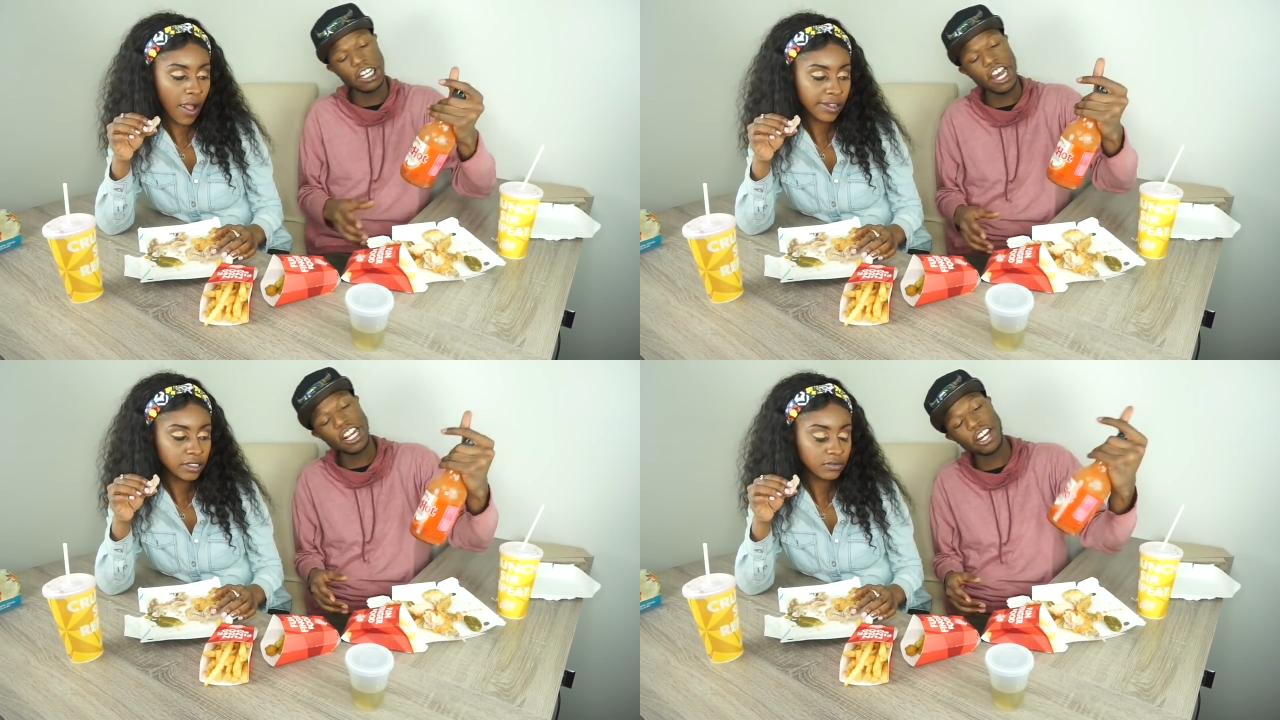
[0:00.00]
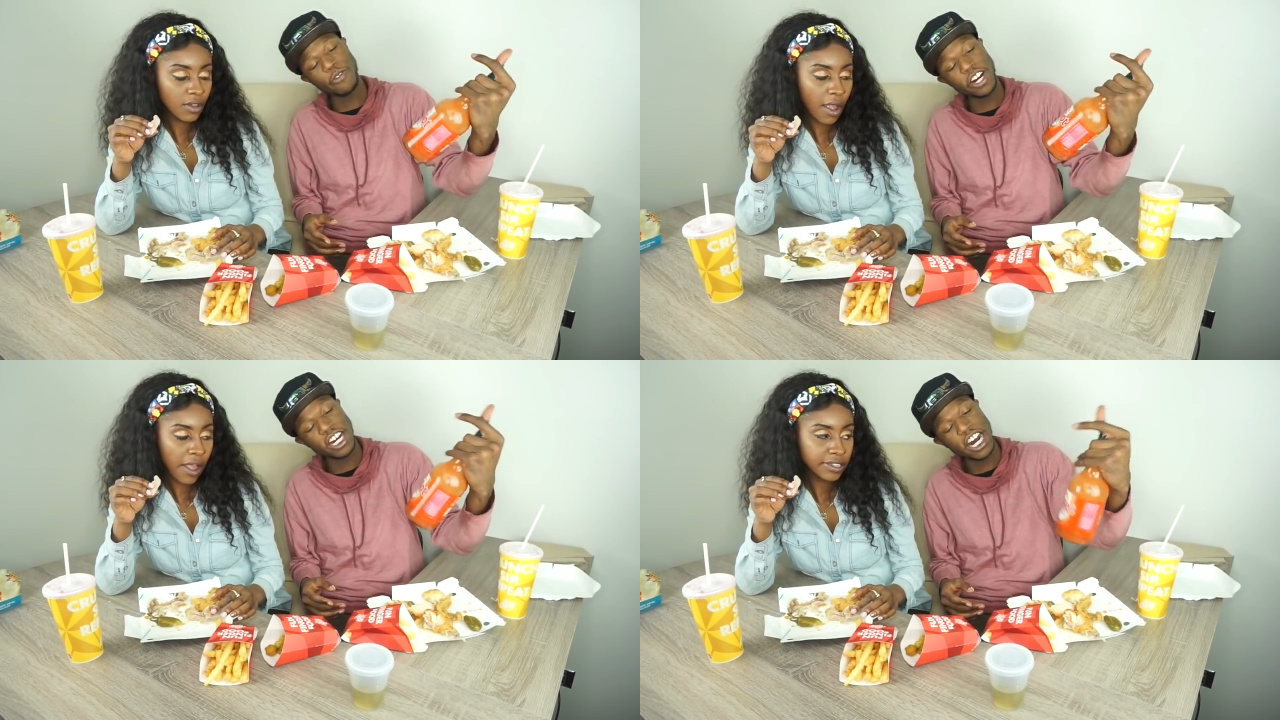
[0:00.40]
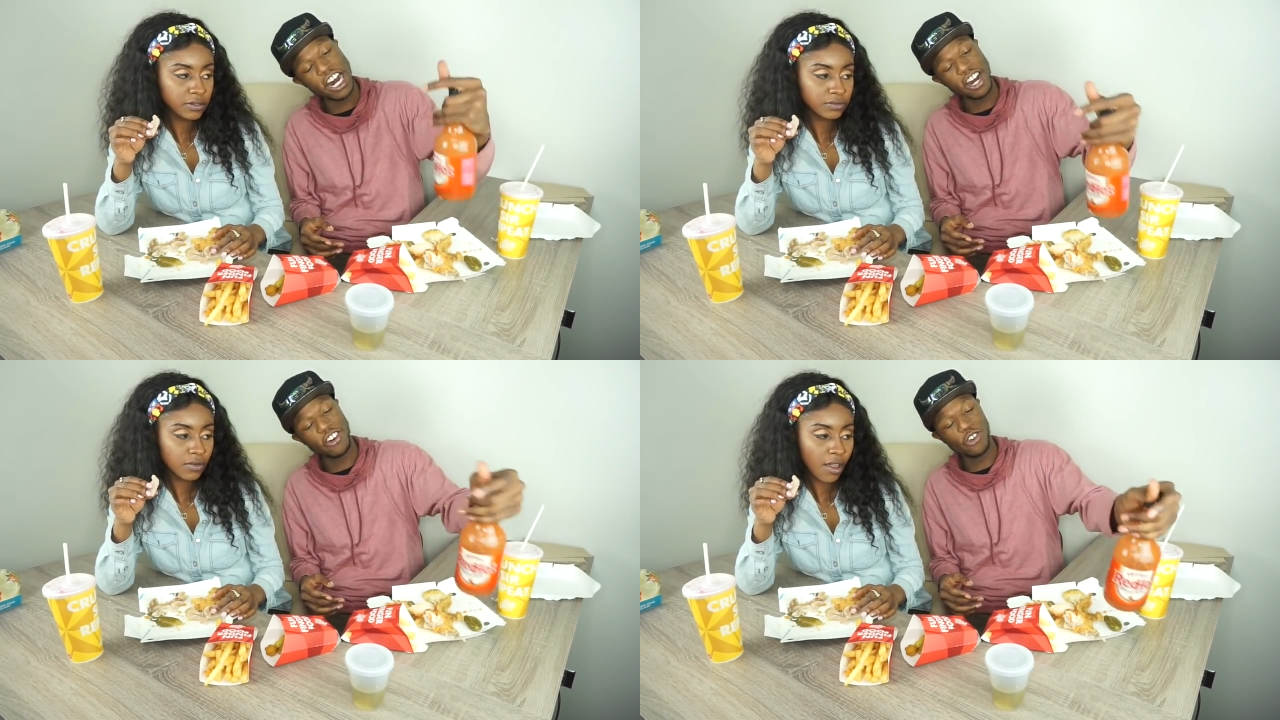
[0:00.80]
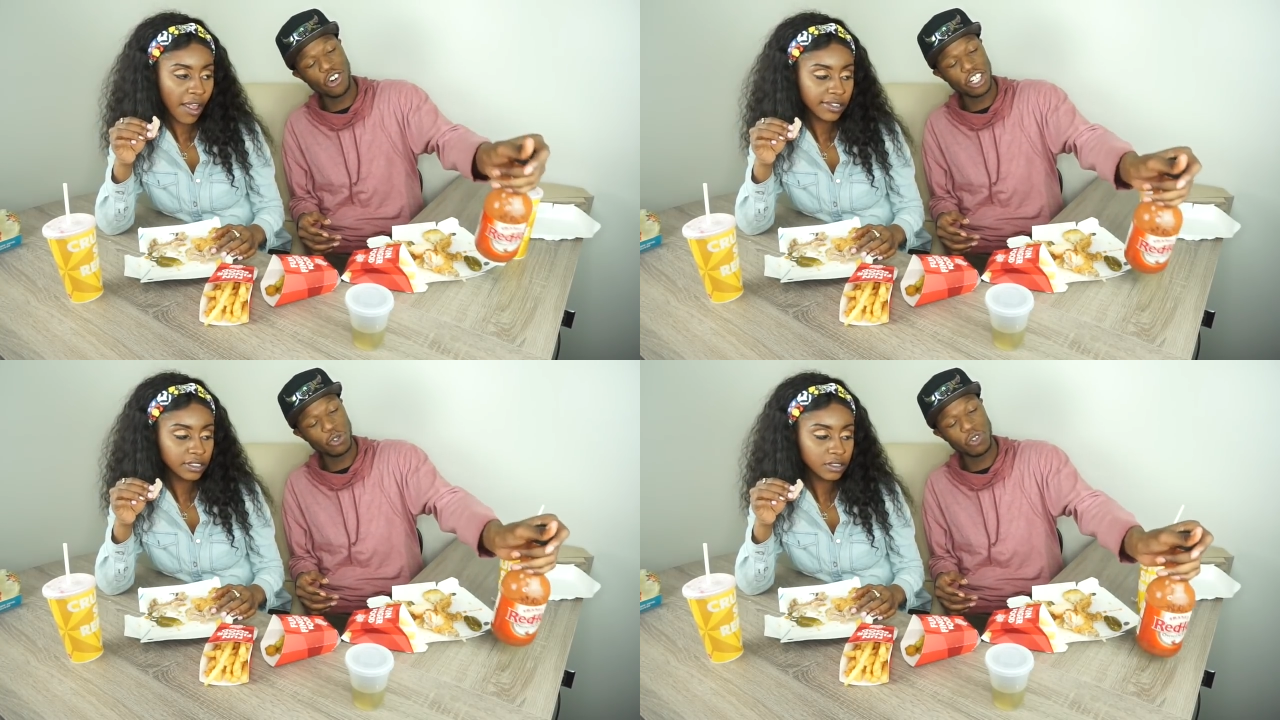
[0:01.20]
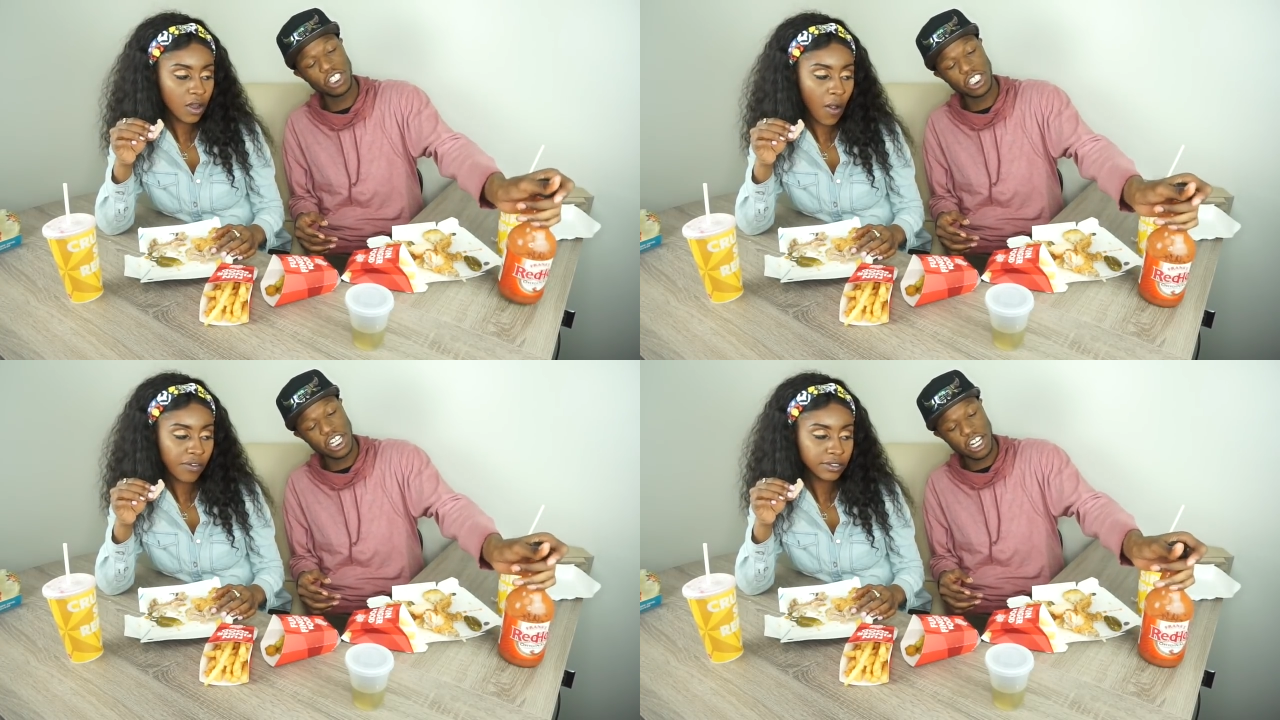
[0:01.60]
Speaker 1: Y'all like red hot or
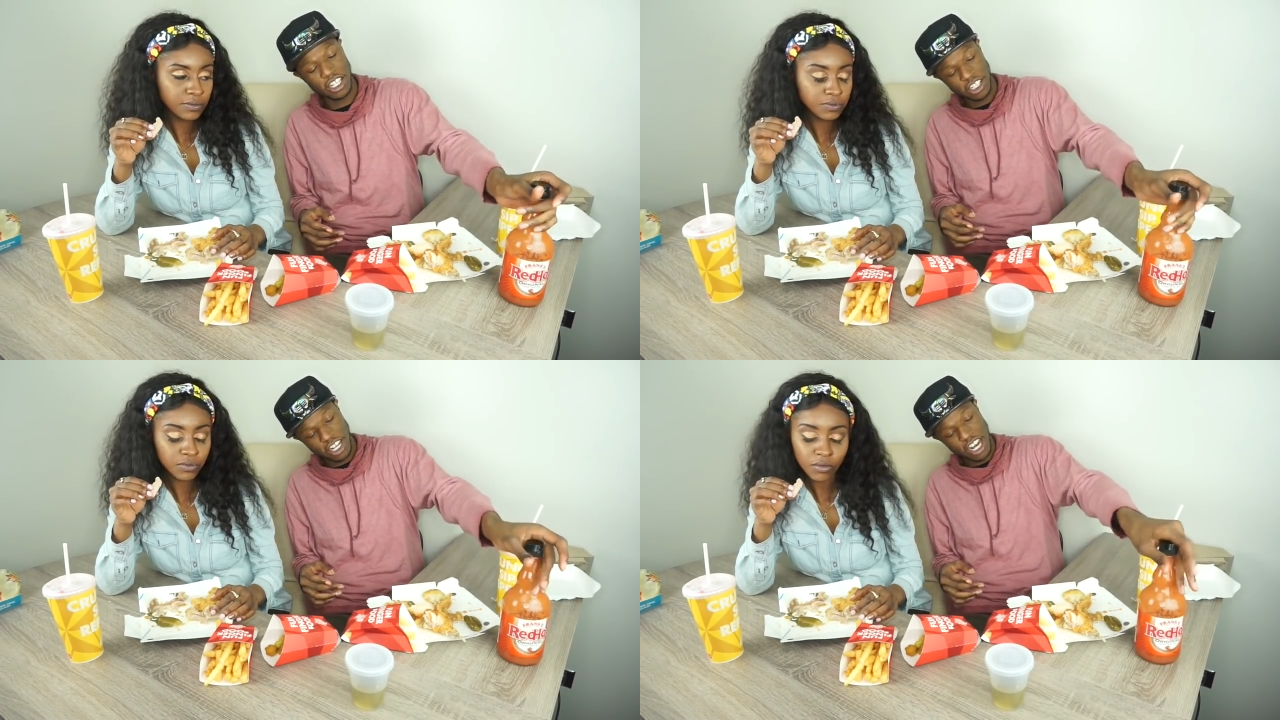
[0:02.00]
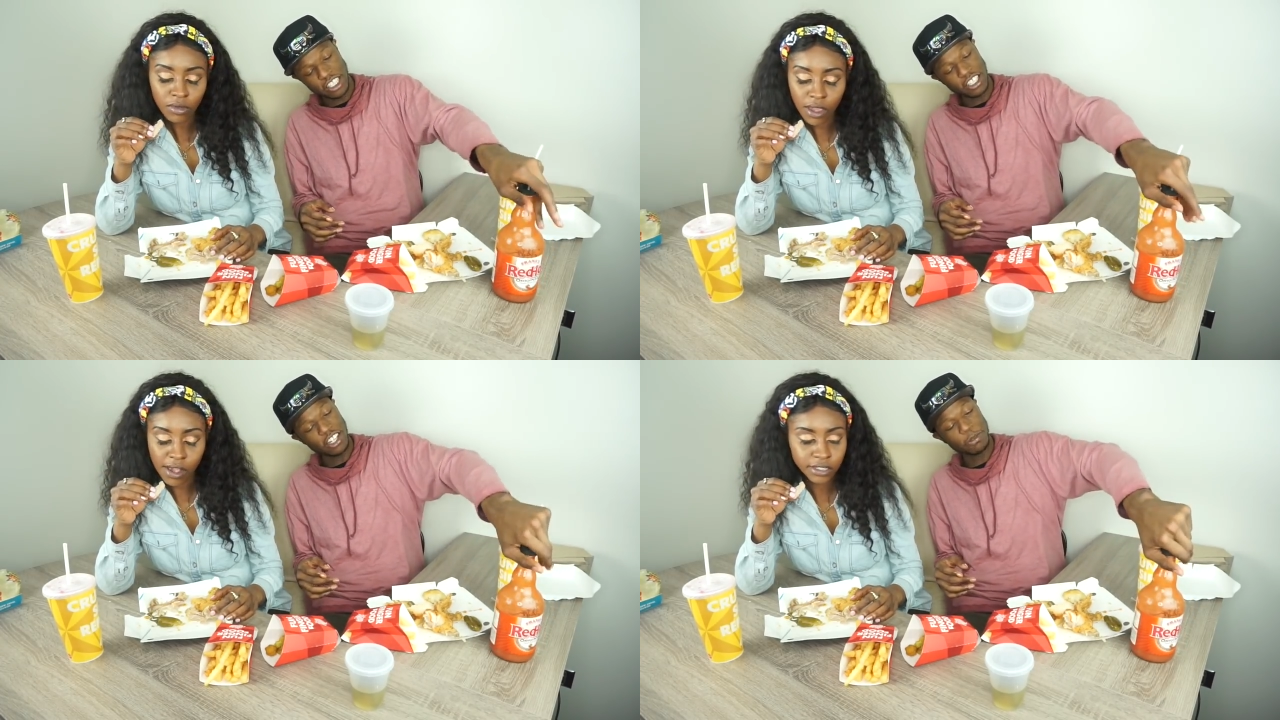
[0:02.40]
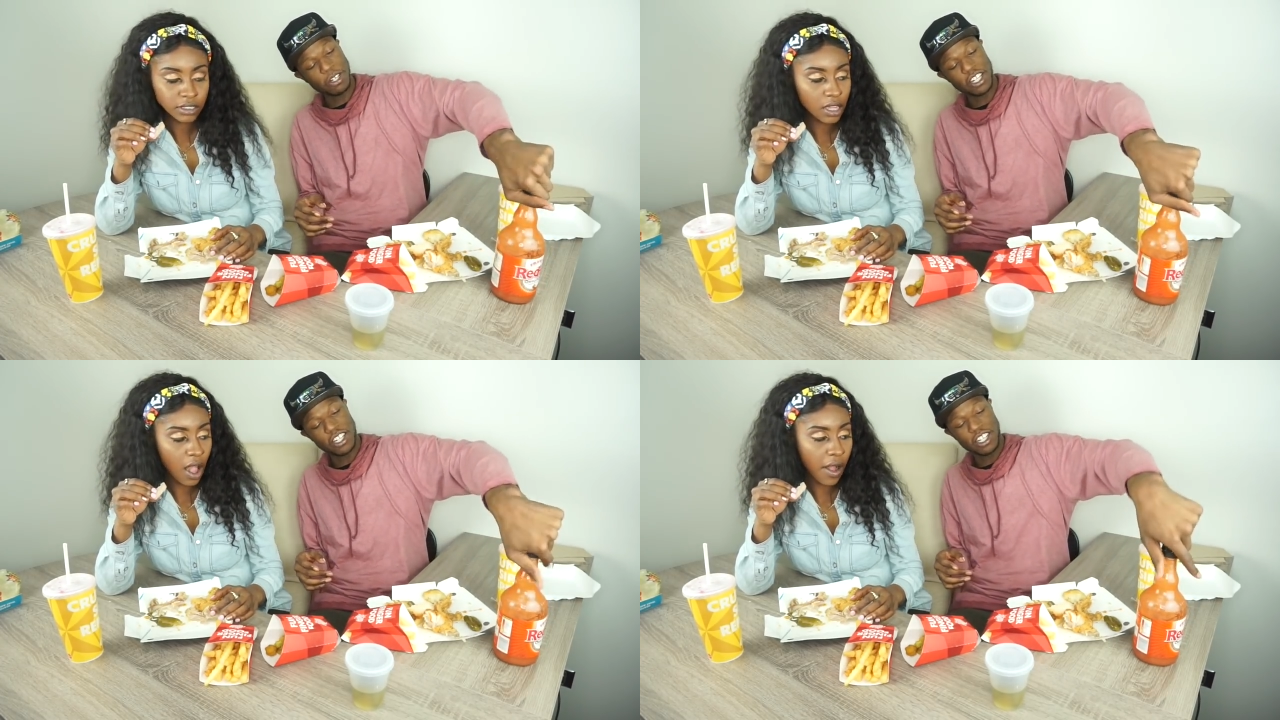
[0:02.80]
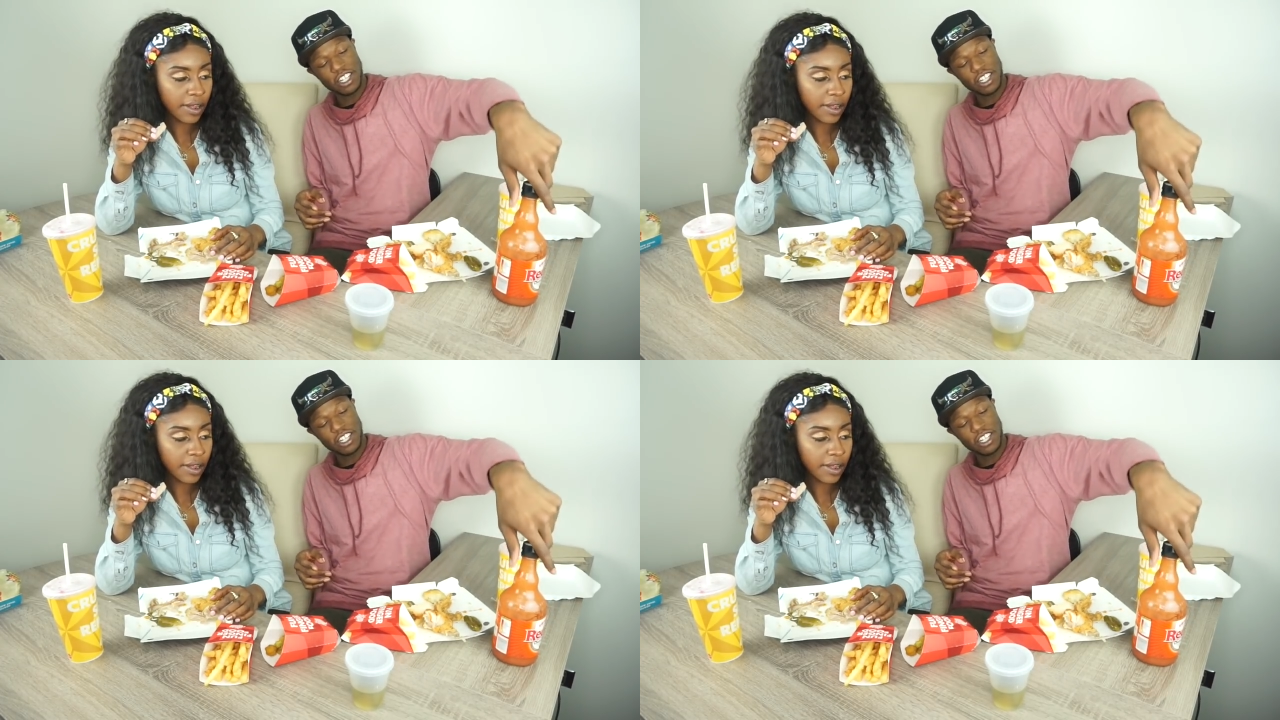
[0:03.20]
Louisiana hot sauce better?